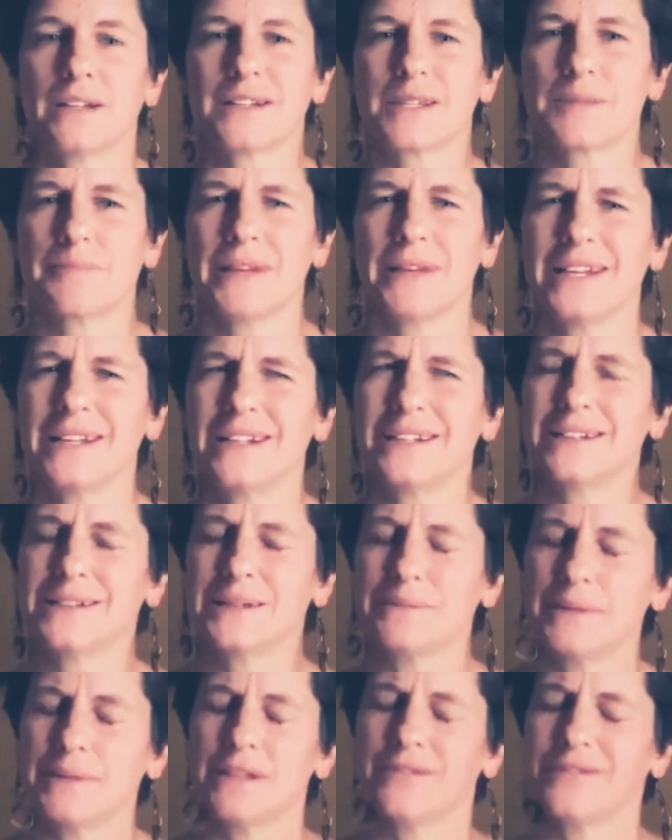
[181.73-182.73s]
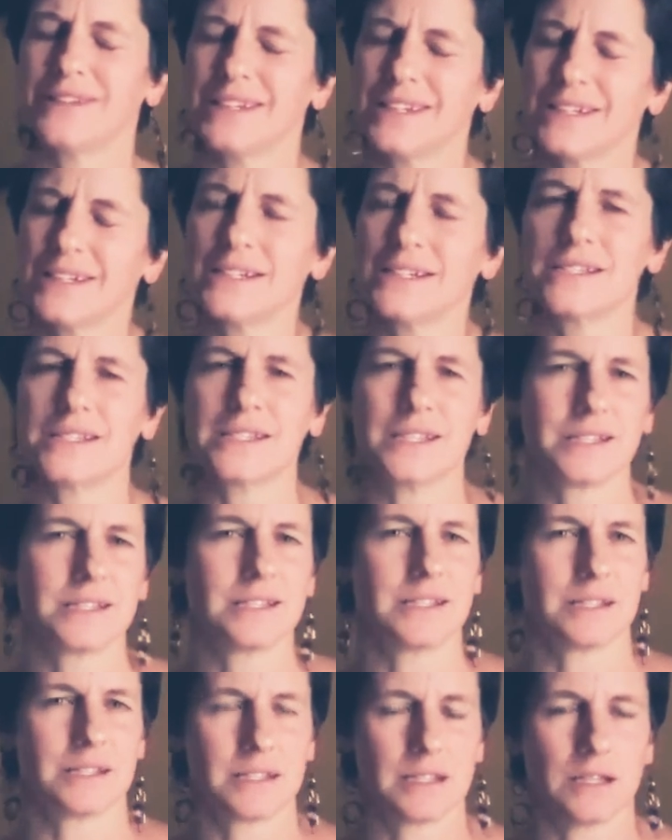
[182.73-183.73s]
explain a little bit of the
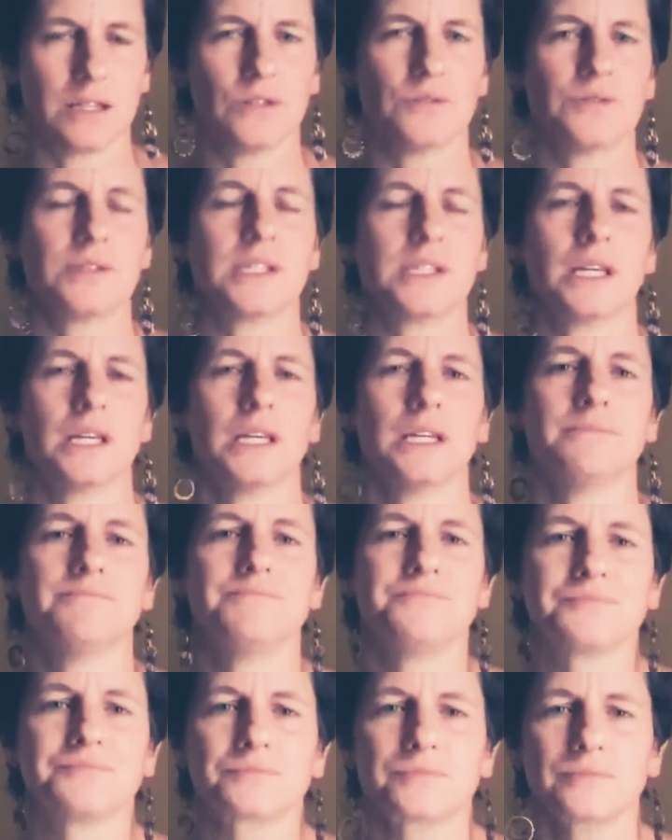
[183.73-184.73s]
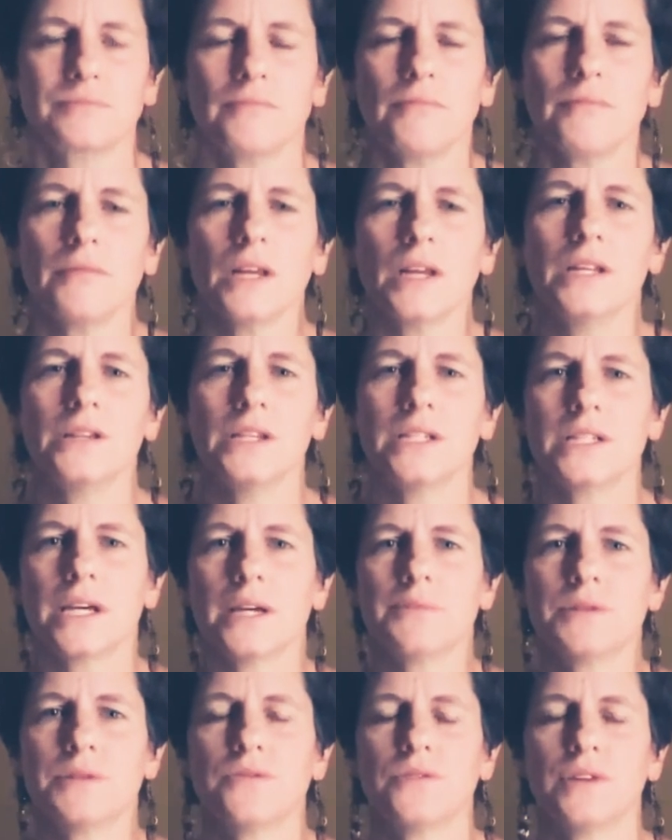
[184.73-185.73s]
inconsistency you've seen in the
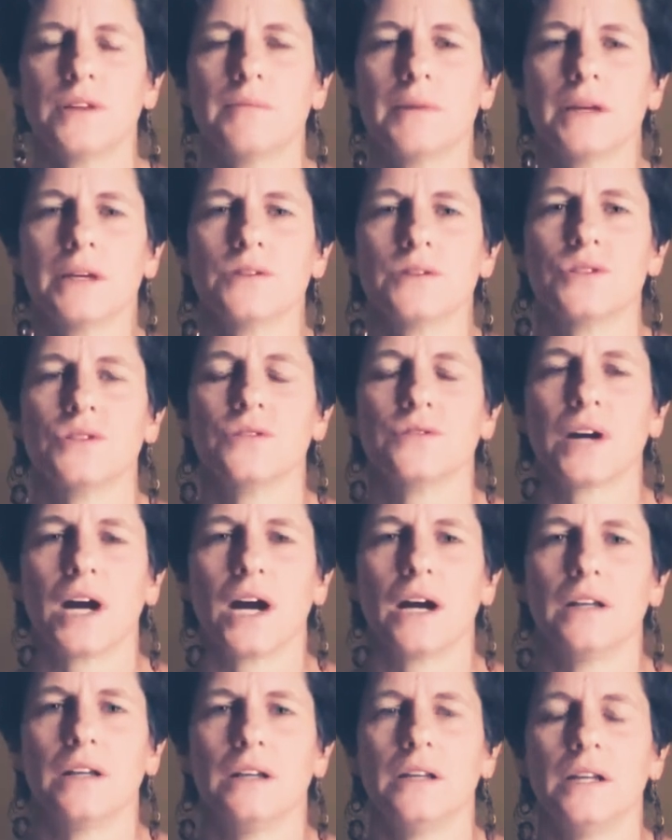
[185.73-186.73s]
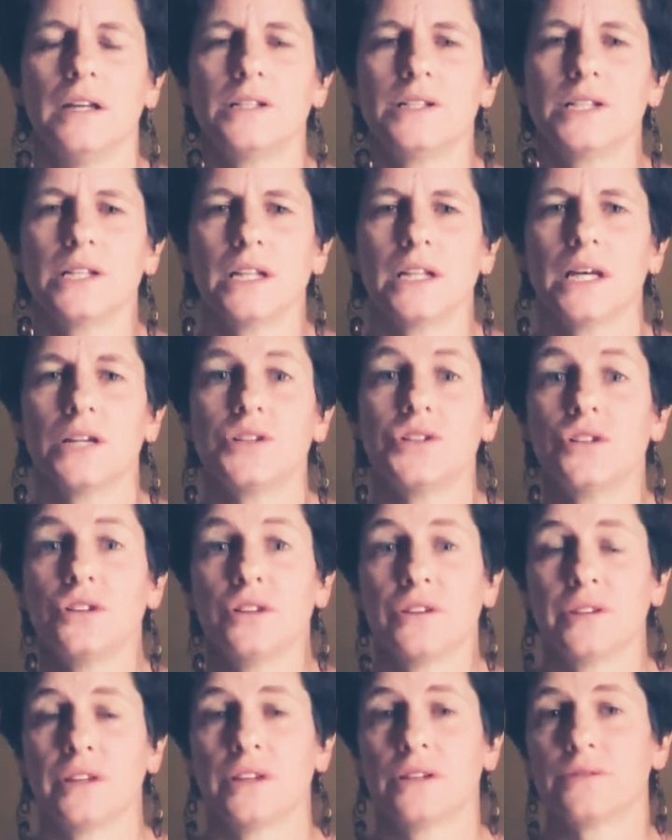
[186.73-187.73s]
types of emails you've gotten, and to let you
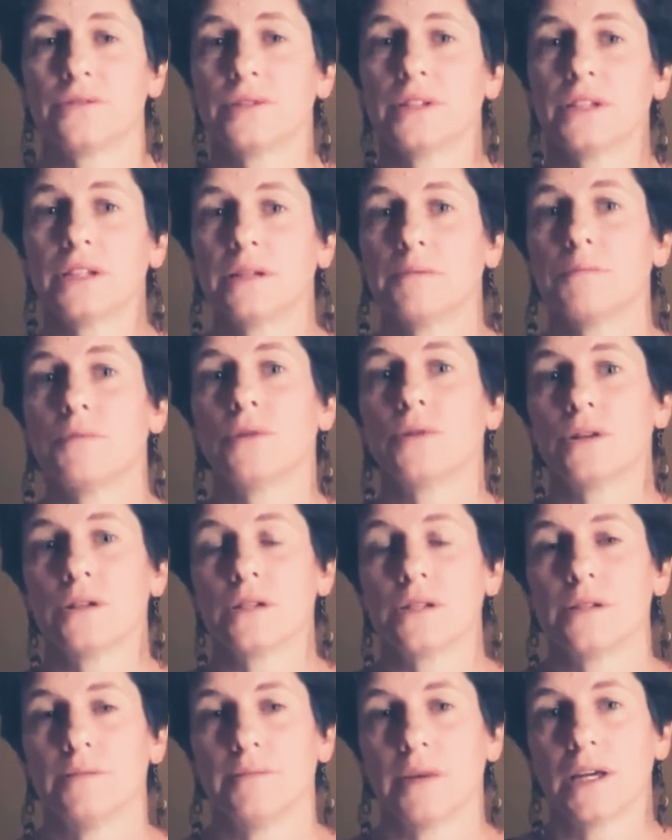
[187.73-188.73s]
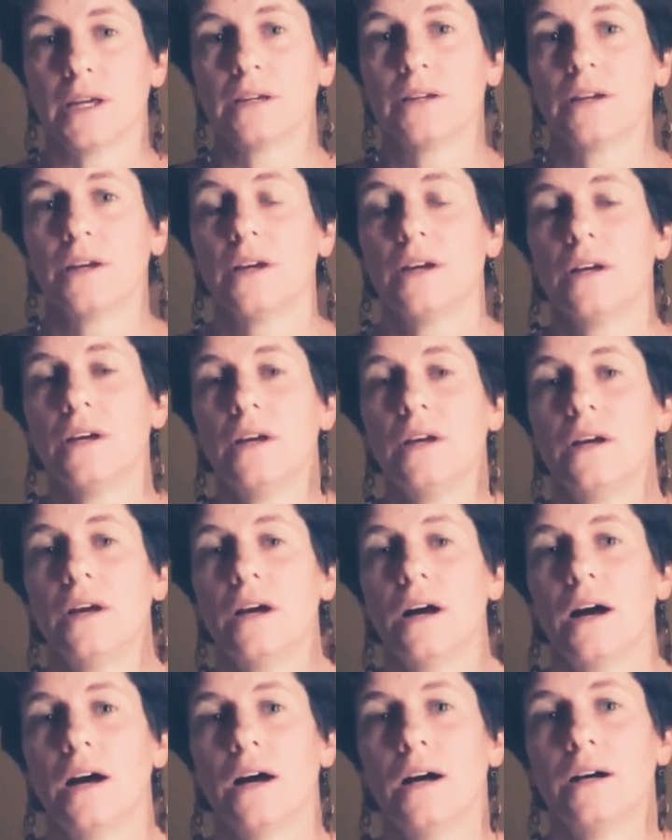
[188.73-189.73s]
know that you're really important to me.
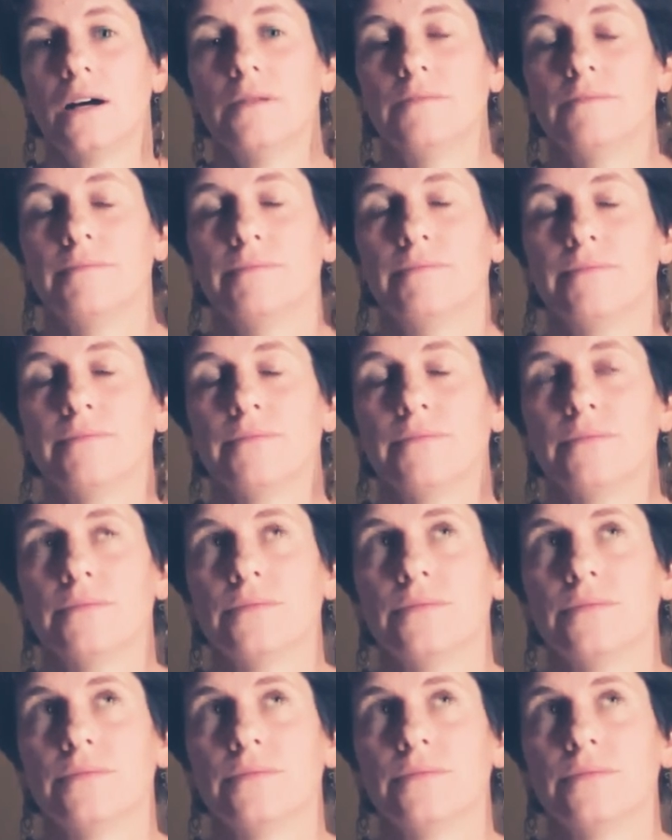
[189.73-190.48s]
Um,